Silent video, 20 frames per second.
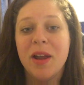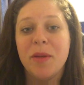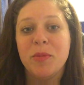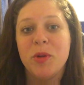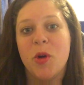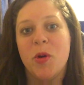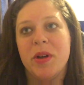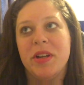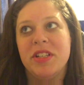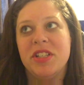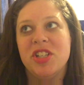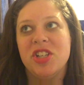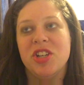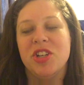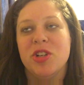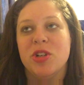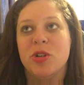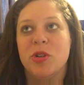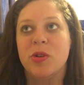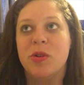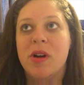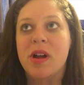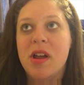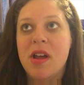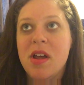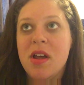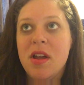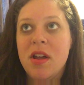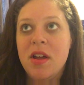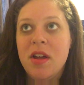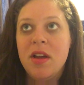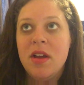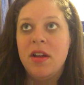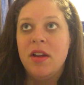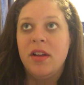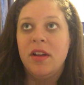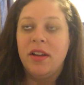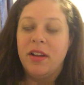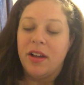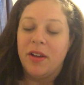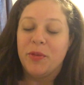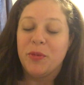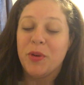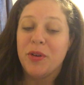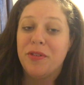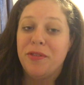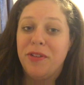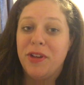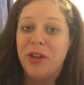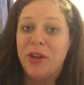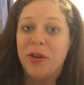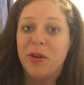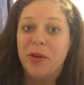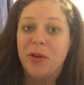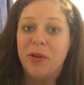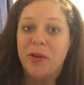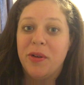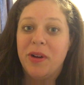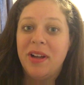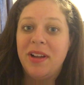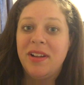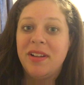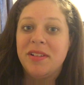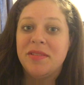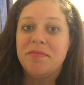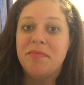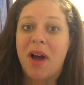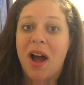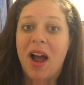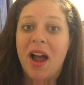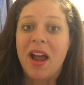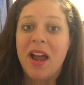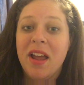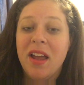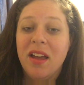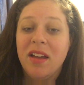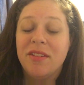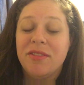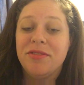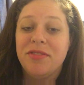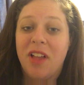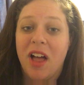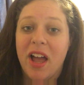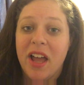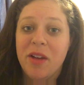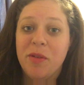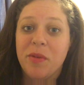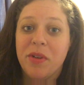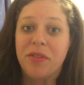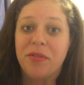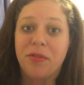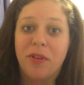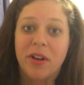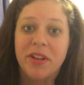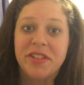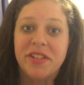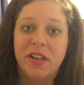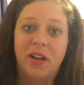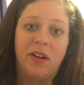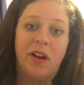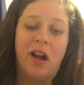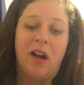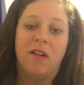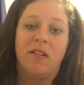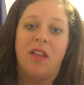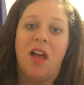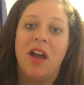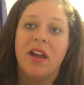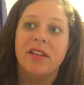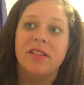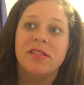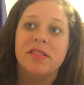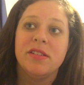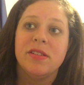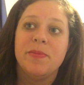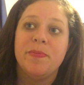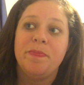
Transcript: am going to review my flight with Frontier Airlines.